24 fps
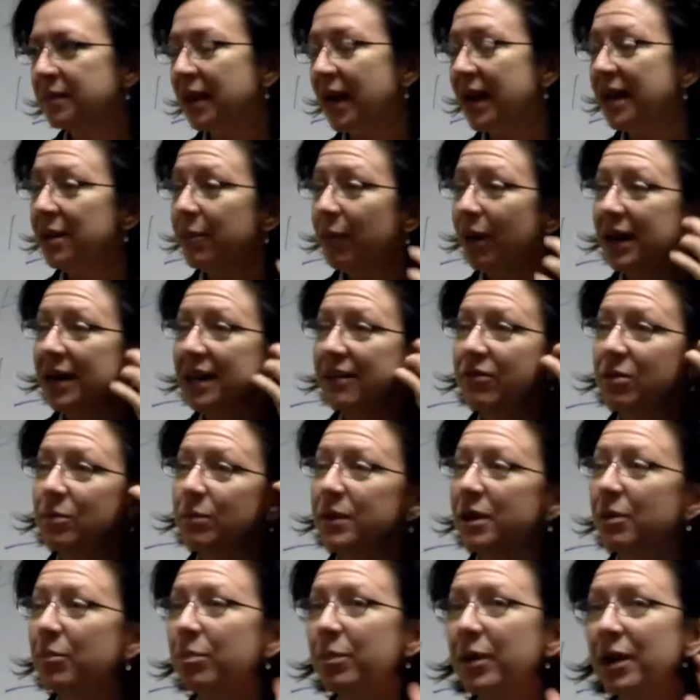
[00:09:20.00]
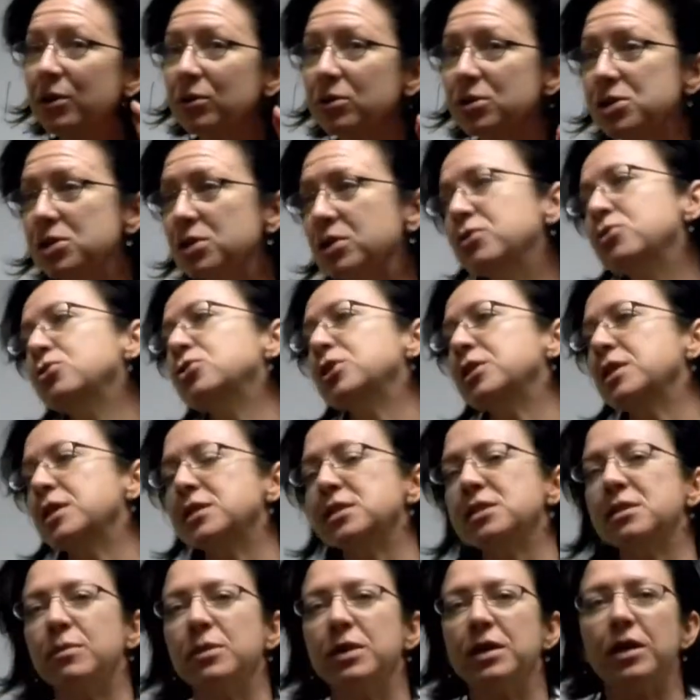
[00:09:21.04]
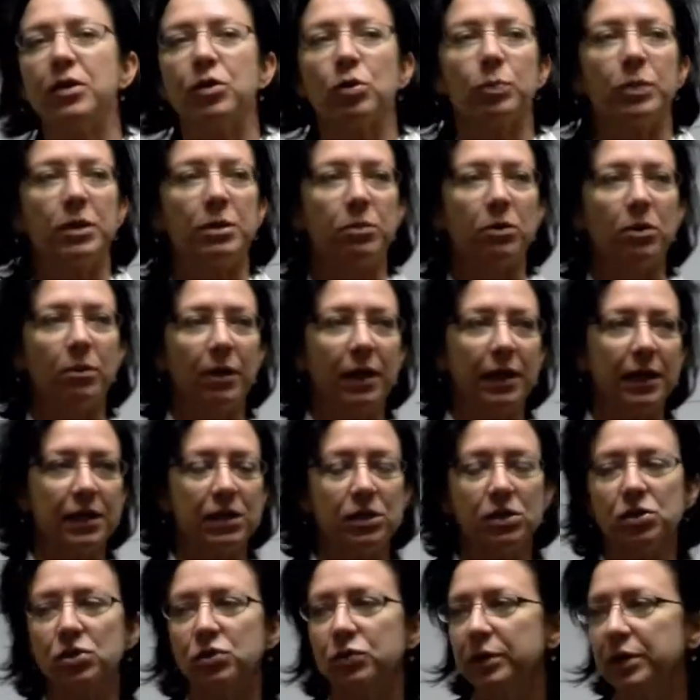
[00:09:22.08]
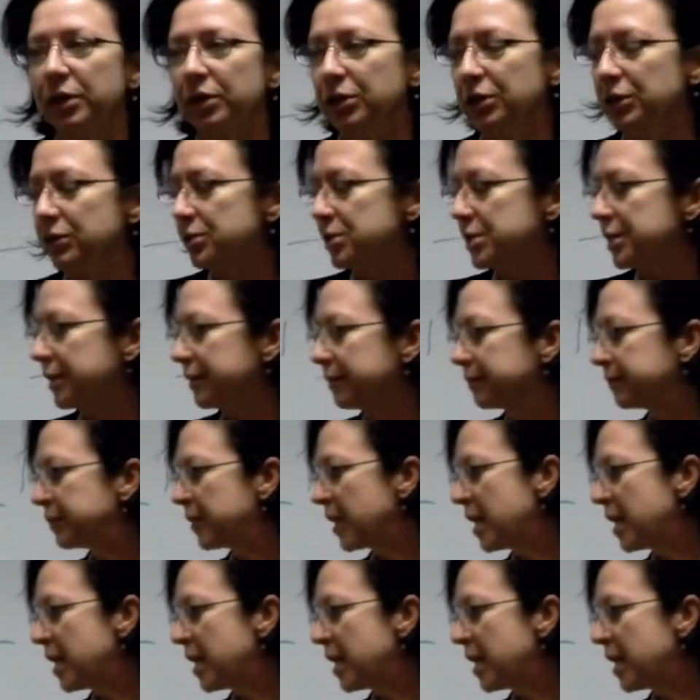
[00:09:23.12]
And it might even be a better solution than some of the other people in my industry are using.